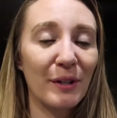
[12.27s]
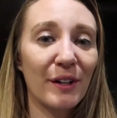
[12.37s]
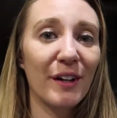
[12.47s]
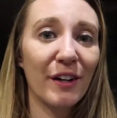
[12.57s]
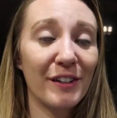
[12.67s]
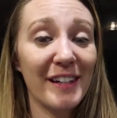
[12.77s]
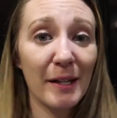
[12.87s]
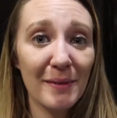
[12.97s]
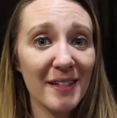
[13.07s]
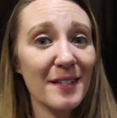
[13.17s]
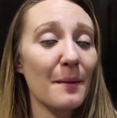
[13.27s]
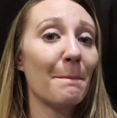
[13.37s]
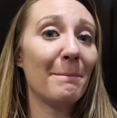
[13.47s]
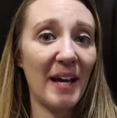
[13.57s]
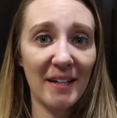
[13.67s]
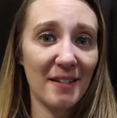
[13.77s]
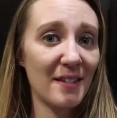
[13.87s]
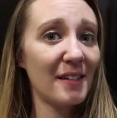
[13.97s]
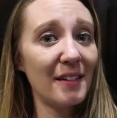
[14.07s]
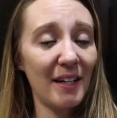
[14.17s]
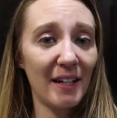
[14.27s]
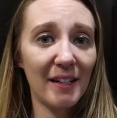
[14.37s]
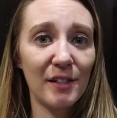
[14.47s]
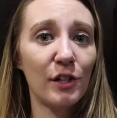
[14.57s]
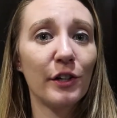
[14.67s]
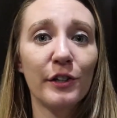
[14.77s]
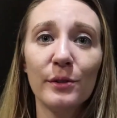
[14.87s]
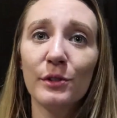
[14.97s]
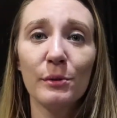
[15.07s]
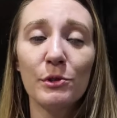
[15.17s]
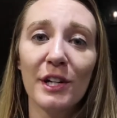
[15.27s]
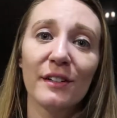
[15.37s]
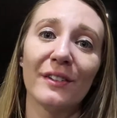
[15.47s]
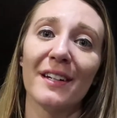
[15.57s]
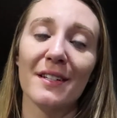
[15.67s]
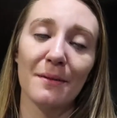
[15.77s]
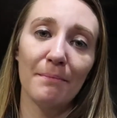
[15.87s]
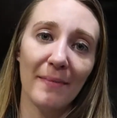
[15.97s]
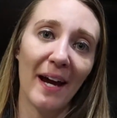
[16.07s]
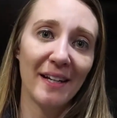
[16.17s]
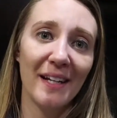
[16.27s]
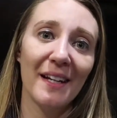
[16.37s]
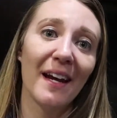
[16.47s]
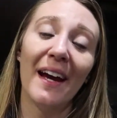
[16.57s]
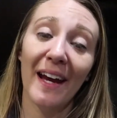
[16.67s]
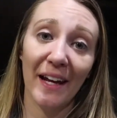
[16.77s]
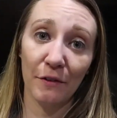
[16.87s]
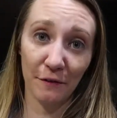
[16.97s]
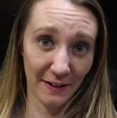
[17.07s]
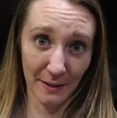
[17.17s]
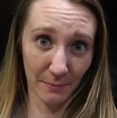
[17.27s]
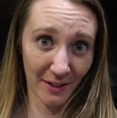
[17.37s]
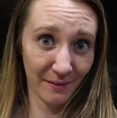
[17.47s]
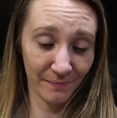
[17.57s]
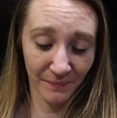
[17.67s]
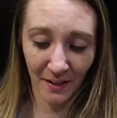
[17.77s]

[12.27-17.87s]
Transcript: Her name is Madison and her YouTube channel is Maddie and Family.